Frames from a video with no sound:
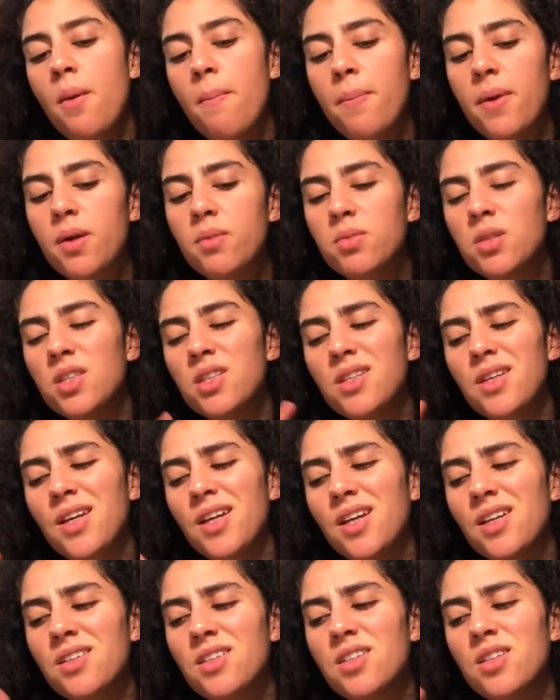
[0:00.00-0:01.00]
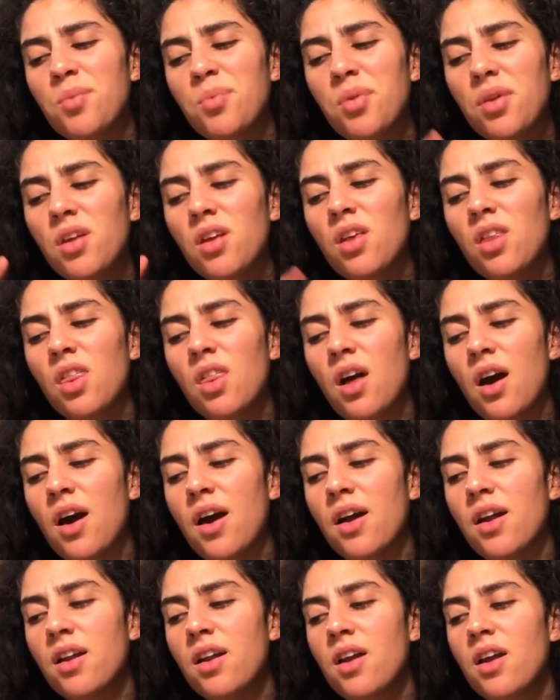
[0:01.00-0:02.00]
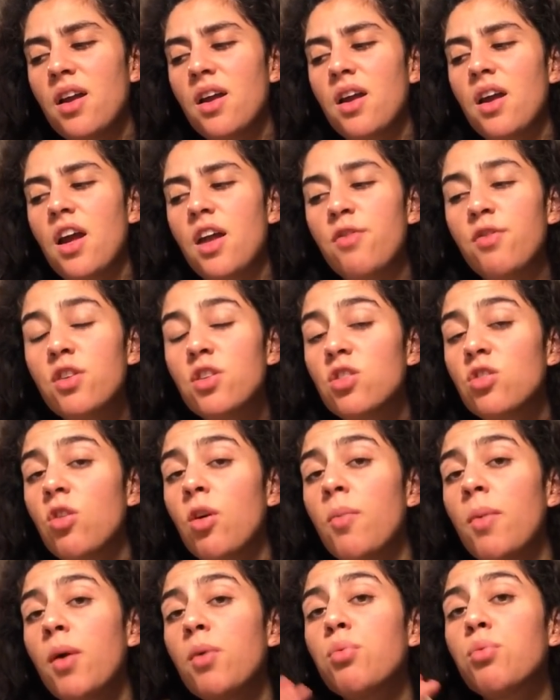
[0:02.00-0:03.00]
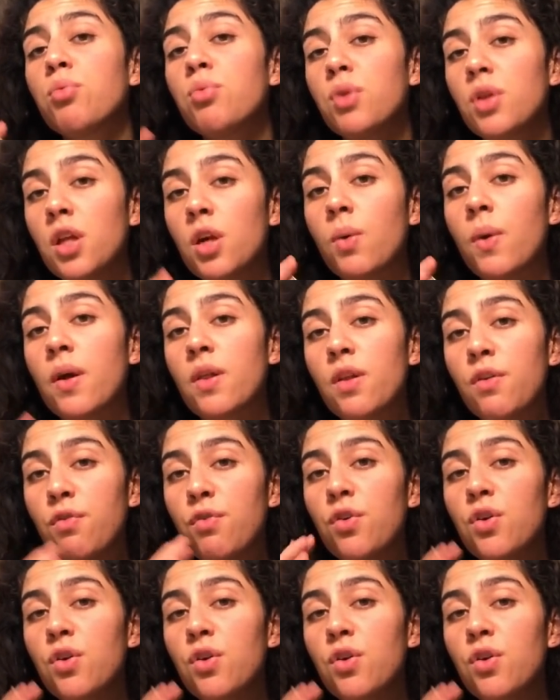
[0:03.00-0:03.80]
But I'm seeing it as something that, and if this is going by really quickly